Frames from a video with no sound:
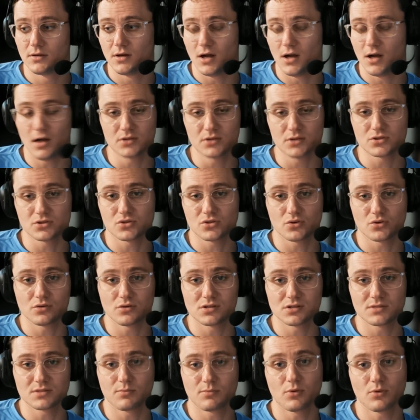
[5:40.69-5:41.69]
also sorely
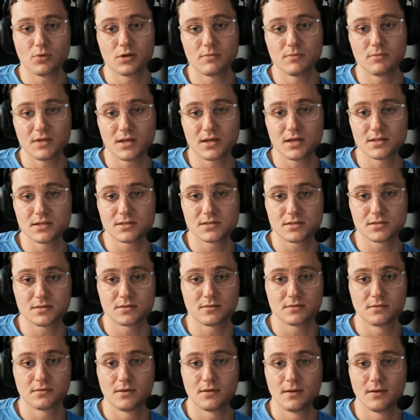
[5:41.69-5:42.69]
disappointed because